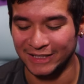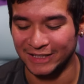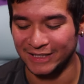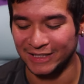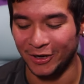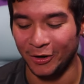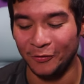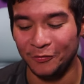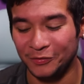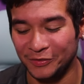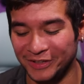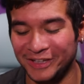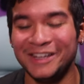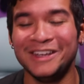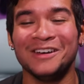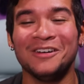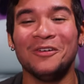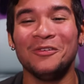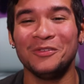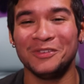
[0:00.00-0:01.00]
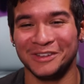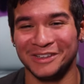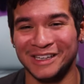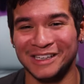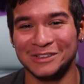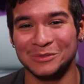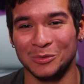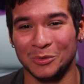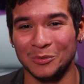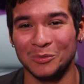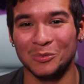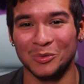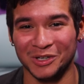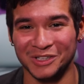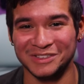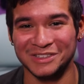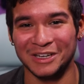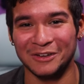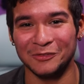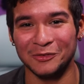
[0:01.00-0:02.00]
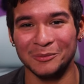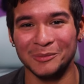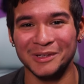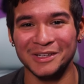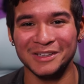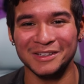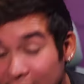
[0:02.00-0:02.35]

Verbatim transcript: hopefully that's what works out for me.